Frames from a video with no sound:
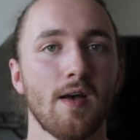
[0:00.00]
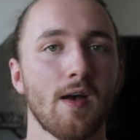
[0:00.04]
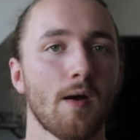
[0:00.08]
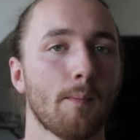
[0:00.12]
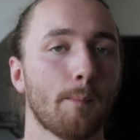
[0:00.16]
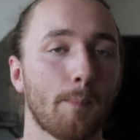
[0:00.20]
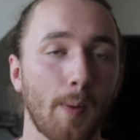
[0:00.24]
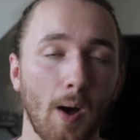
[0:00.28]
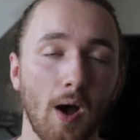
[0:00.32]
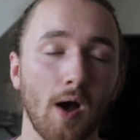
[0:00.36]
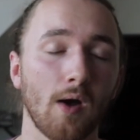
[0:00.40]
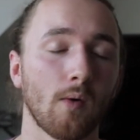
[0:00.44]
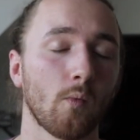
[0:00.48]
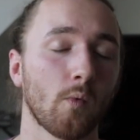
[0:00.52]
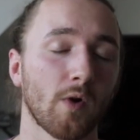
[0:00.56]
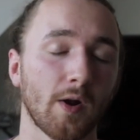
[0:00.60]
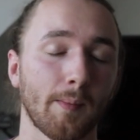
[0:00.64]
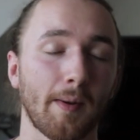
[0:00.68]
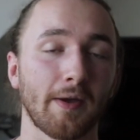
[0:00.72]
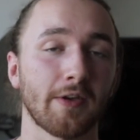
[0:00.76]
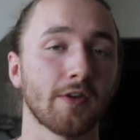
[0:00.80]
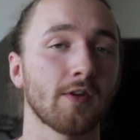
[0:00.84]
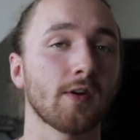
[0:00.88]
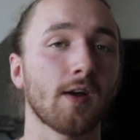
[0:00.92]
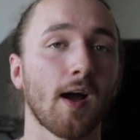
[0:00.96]
But what
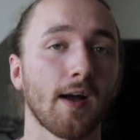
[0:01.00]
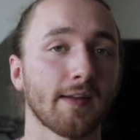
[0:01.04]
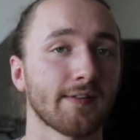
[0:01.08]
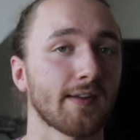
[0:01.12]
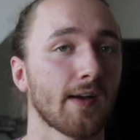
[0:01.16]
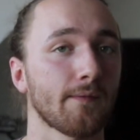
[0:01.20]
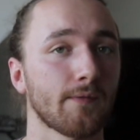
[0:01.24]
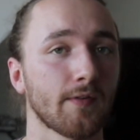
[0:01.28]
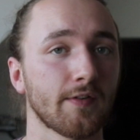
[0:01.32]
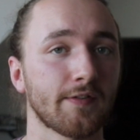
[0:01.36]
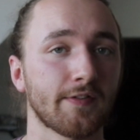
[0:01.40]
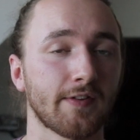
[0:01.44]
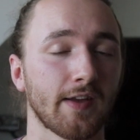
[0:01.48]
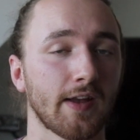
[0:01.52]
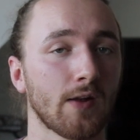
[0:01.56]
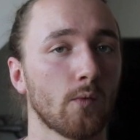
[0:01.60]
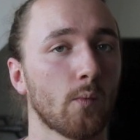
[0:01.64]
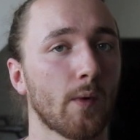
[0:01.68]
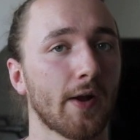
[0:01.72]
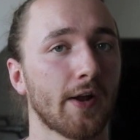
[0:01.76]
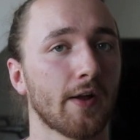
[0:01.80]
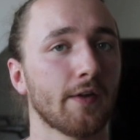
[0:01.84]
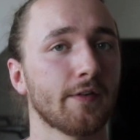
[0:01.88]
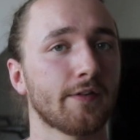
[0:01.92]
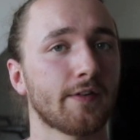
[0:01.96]
about you guys? Have you seen
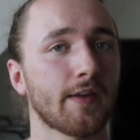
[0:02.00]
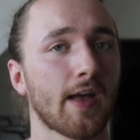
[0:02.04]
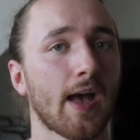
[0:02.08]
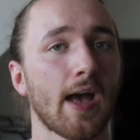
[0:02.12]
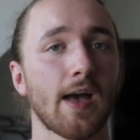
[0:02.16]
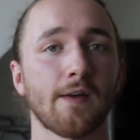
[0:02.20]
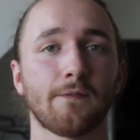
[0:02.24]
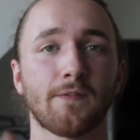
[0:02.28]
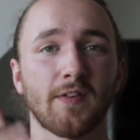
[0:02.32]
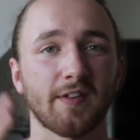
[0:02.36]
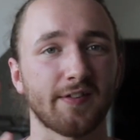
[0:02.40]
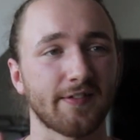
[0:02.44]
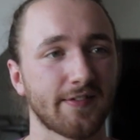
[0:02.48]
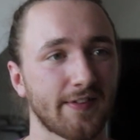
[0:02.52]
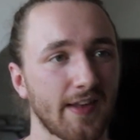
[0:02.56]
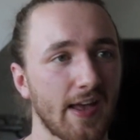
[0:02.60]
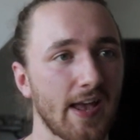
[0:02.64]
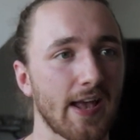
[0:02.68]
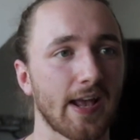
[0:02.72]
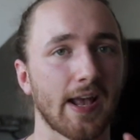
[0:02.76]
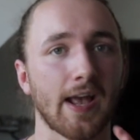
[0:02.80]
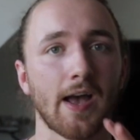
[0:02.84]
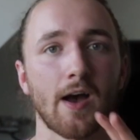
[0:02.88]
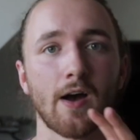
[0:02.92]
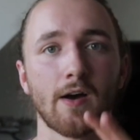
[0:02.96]
Widows yet? If you're
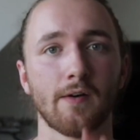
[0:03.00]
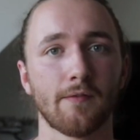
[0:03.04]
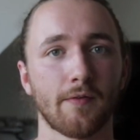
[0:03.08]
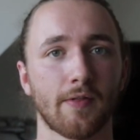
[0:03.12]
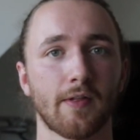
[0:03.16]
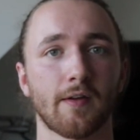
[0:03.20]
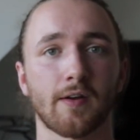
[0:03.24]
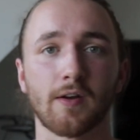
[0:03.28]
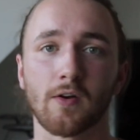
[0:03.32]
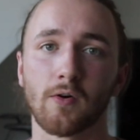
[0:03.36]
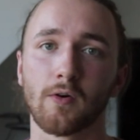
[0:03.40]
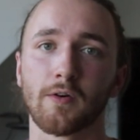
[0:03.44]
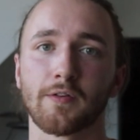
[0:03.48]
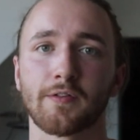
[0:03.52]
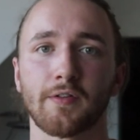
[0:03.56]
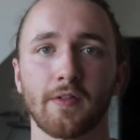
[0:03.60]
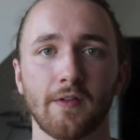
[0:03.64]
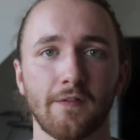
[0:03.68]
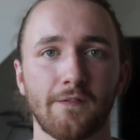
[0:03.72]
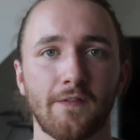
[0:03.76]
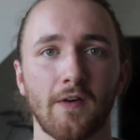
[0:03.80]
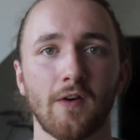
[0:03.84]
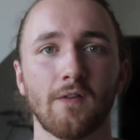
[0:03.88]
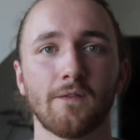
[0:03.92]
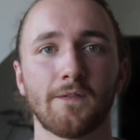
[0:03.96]
seeing it over the course of the
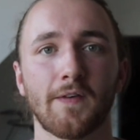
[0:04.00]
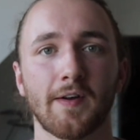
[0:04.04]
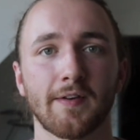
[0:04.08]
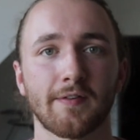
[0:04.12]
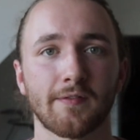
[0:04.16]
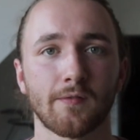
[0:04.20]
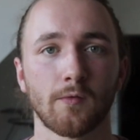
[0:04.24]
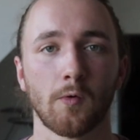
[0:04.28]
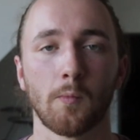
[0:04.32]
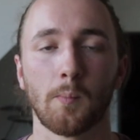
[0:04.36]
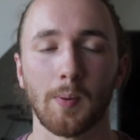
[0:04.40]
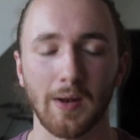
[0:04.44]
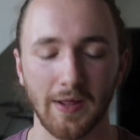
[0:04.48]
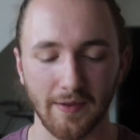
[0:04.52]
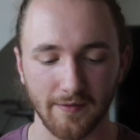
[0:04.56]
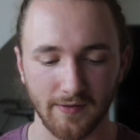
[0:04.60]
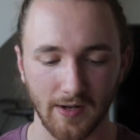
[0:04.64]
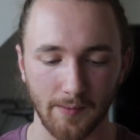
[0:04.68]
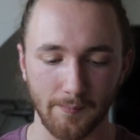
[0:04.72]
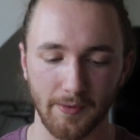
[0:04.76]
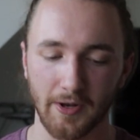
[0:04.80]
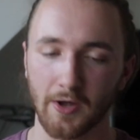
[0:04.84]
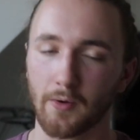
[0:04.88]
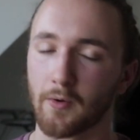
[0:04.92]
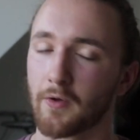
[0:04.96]
film festival, please
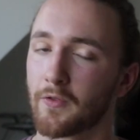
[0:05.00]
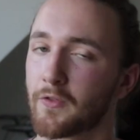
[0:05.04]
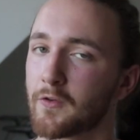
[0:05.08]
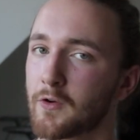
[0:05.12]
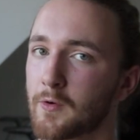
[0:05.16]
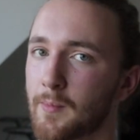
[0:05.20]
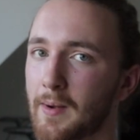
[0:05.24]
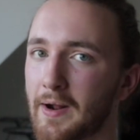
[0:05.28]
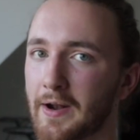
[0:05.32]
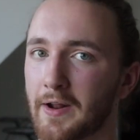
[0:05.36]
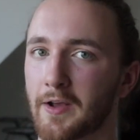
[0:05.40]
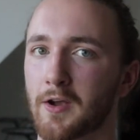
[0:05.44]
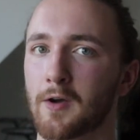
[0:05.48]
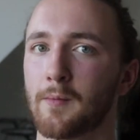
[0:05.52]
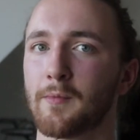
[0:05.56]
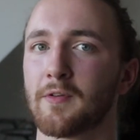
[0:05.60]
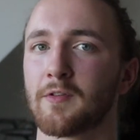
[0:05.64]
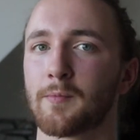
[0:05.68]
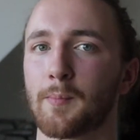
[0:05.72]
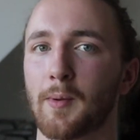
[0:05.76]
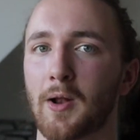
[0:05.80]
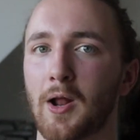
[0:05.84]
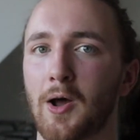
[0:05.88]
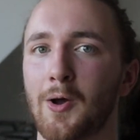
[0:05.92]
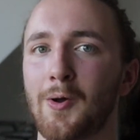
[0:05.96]
let me know what you thought about it in the comments
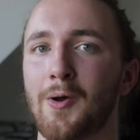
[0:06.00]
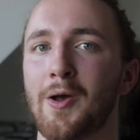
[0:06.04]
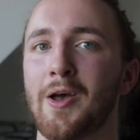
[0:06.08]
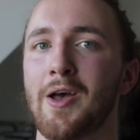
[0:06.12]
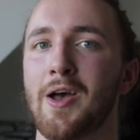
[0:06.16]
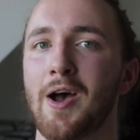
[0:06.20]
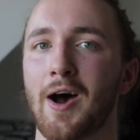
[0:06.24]
below.